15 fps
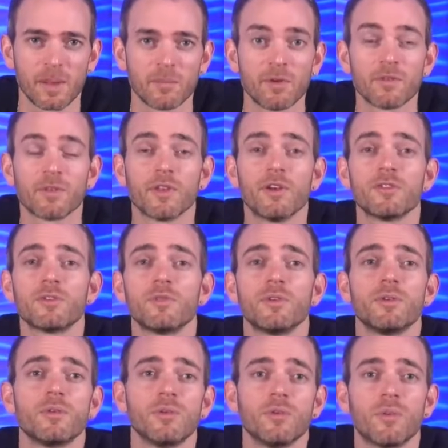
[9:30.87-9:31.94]
But for those of
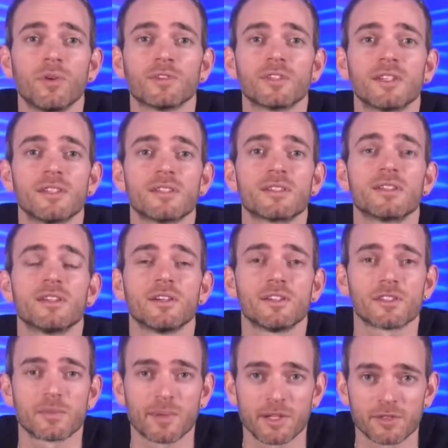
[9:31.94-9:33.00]
you who want to get
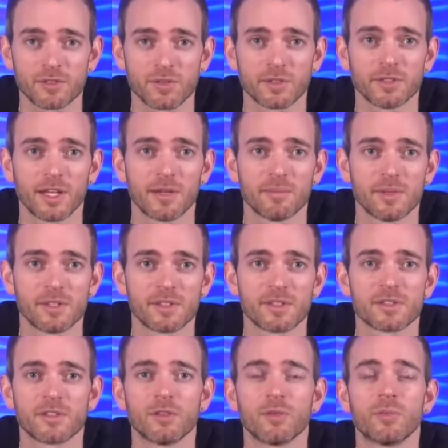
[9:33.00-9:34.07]
serious about your online
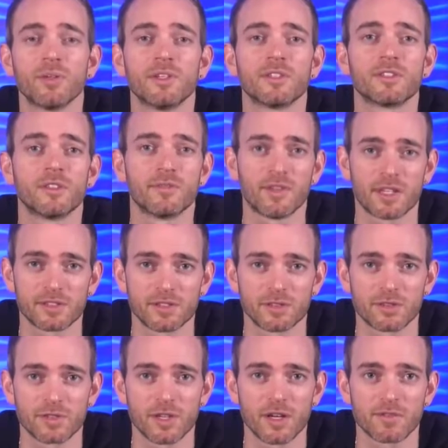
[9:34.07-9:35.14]
business and you're willing to invest in
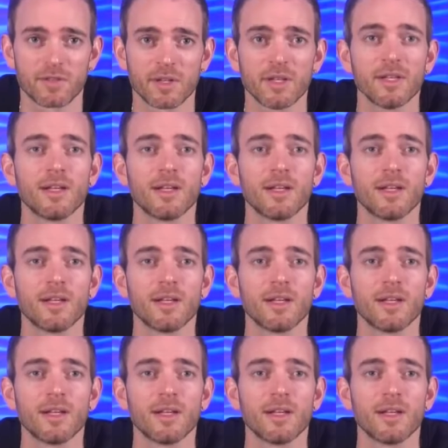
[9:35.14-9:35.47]
yourself,